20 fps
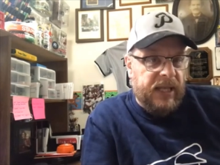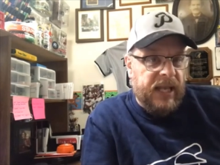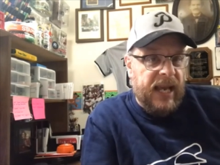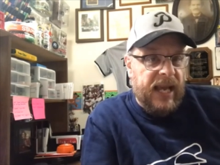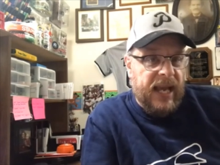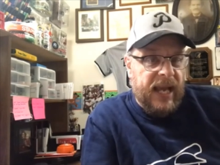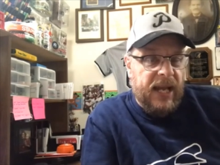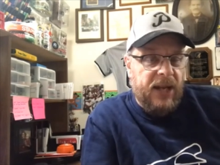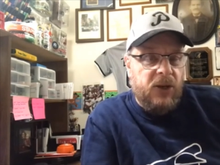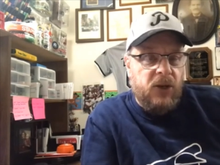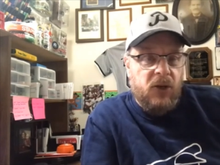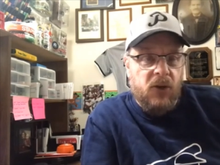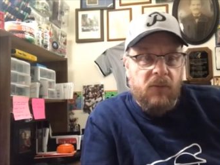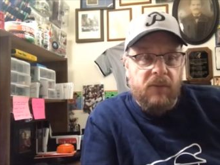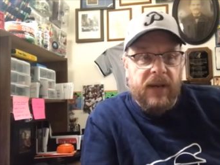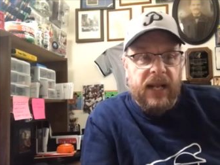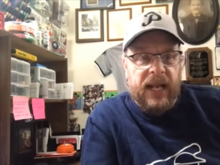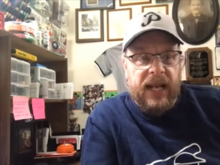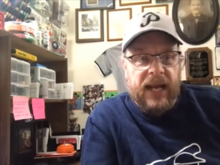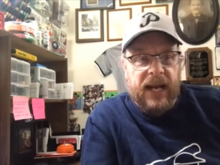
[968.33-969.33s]
They had too
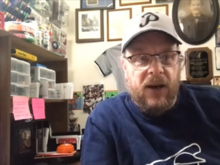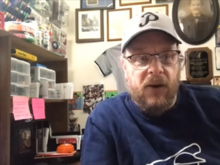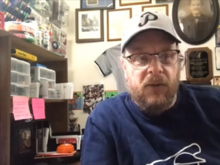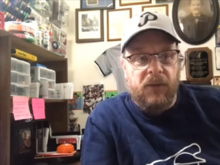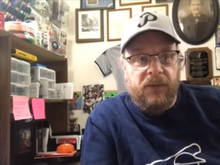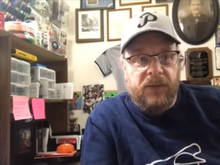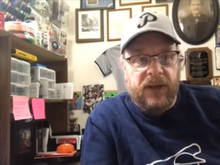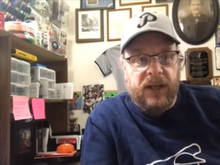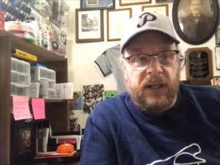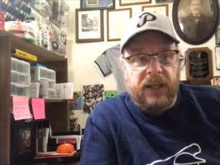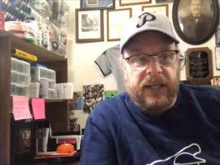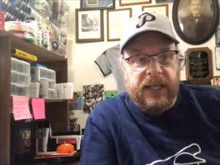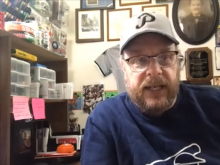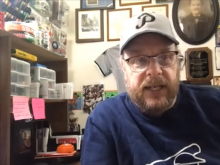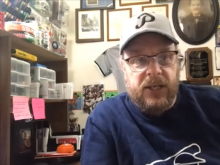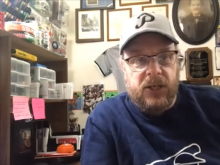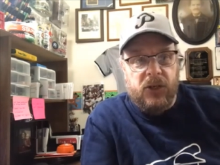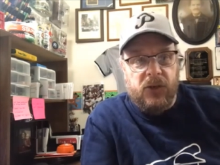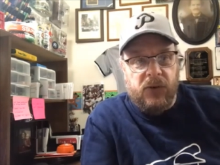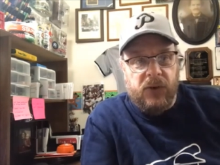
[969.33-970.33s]
many outfield
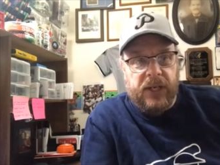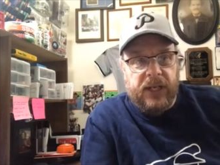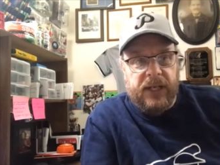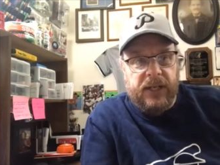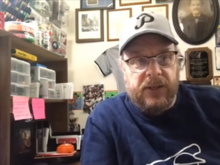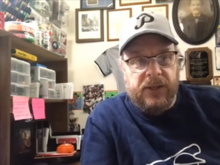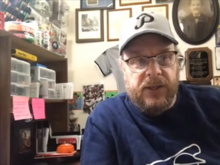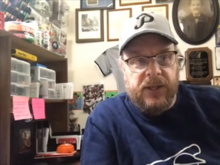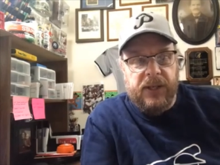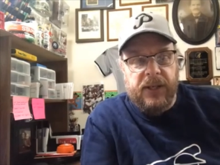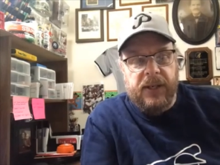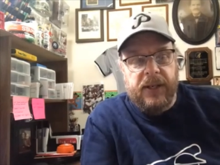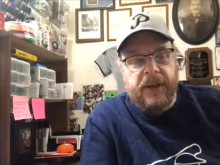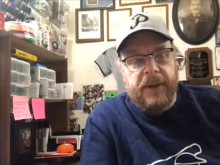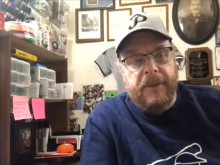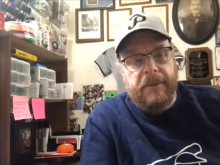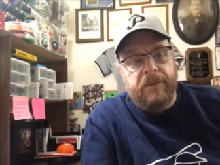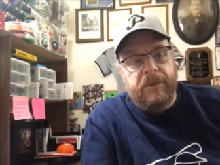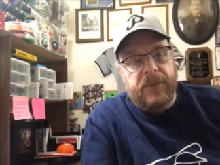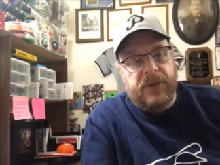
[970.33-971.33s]
injuries,
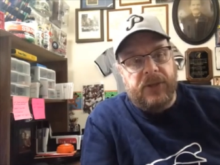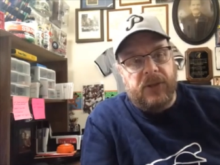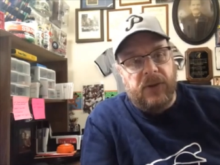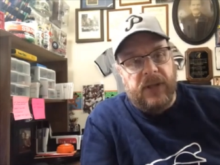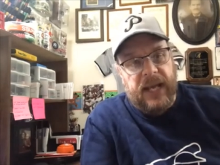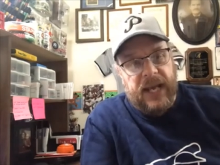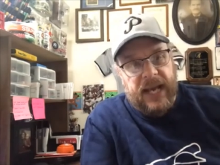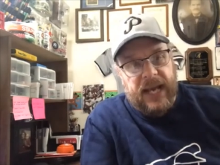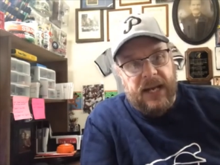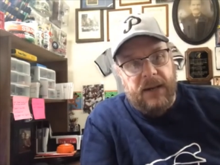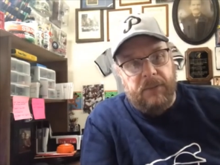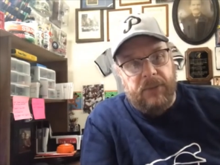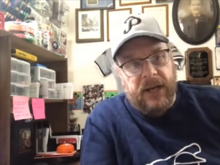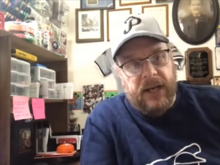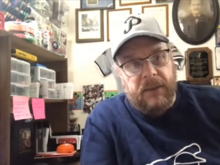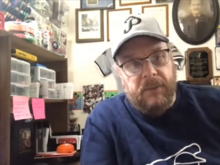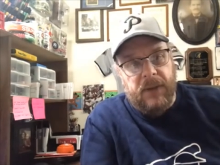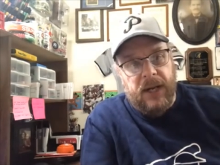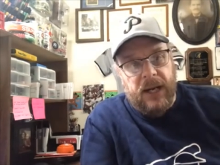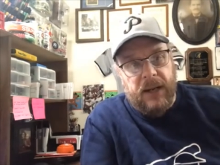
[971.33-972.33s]
so they had to bring
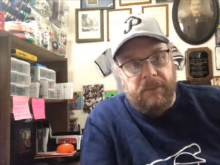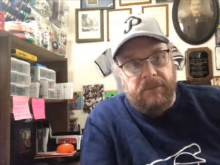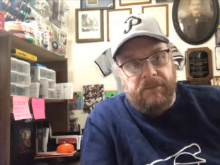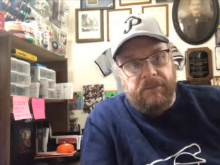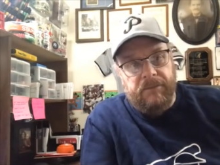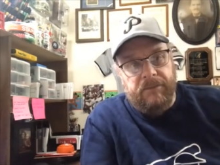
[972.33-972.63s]
him up.